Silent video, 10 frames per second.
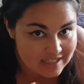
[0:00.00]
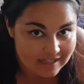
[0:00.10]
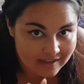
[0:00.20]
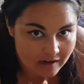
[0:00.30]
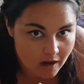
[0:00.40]

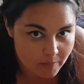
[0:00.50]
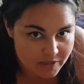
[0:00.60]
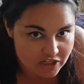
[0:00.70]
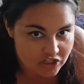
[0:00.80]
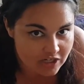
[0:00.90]
Think like
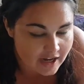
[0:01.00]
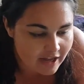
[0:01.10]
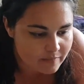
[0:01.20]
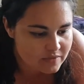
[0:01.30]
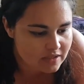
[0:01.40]
RPG
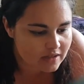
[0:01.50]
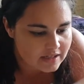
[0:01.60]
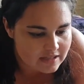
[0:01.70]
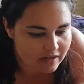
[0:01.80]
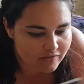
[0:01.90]
games, and
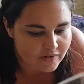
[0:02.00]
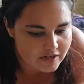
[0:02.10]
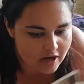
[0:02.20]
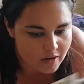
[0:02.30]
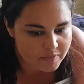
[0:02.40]
it's like
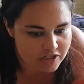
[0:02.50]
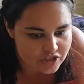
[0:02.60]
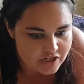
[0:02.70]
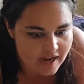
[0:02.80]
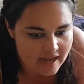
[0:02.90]
very
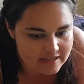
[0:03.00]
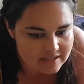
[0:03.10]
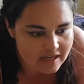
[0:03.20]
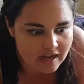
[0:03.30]
RPG-esque,